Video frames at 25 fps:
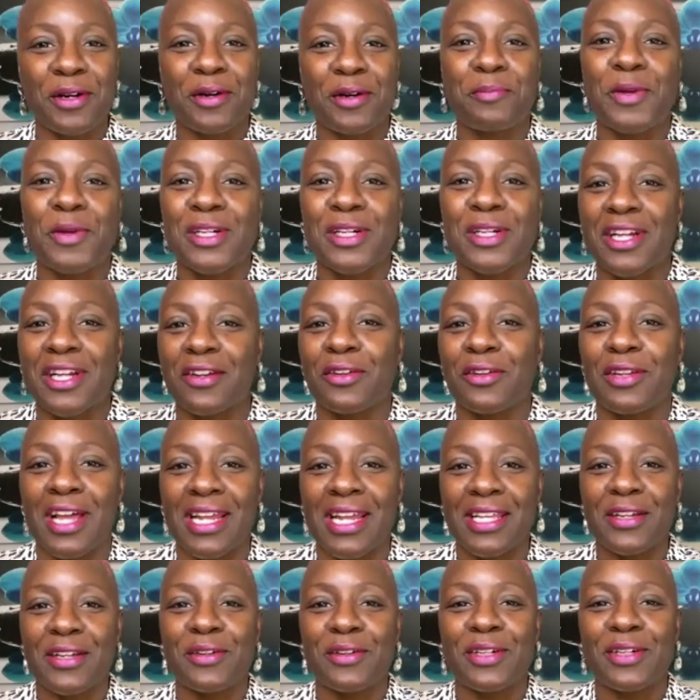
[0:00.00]
Marshaun
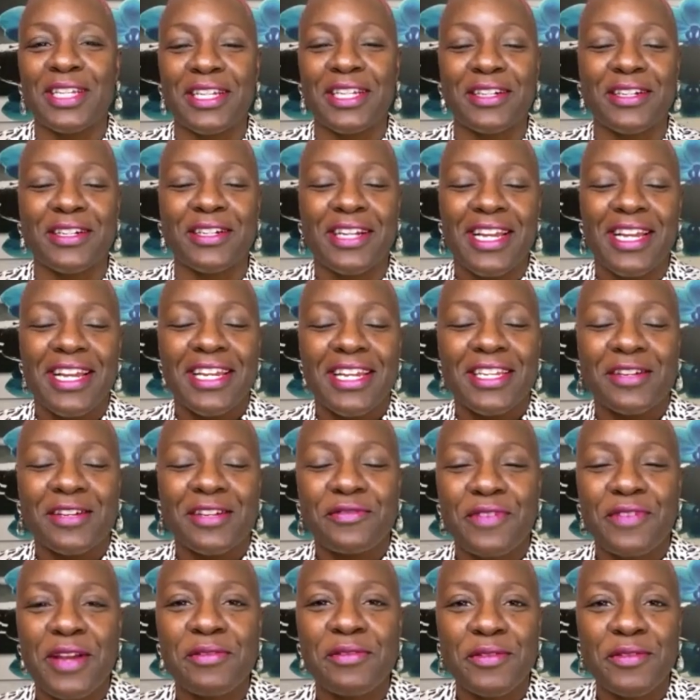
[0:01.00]
Olaniyan here, your
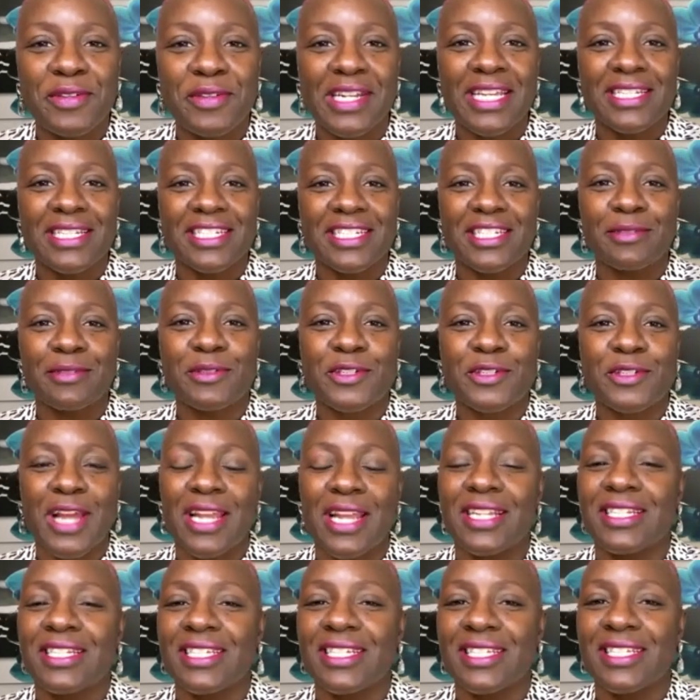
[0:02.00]
favorite relationship
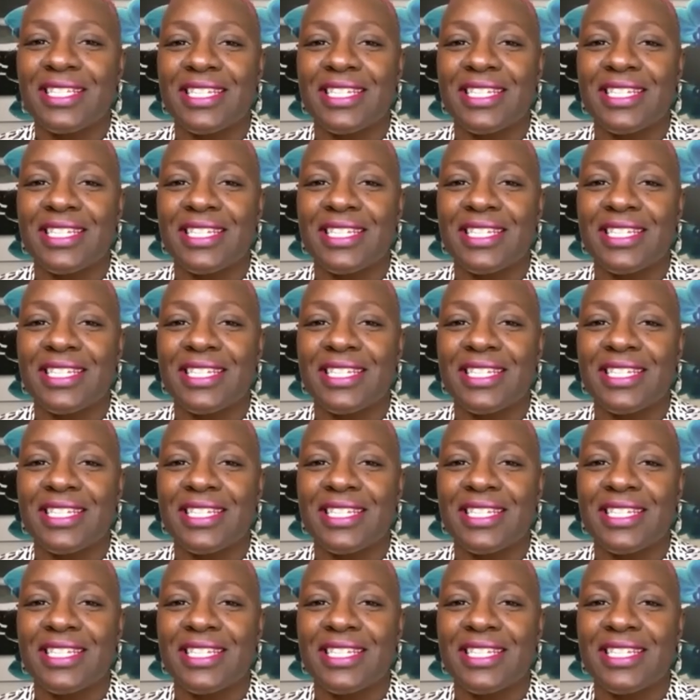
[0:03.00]
strategist,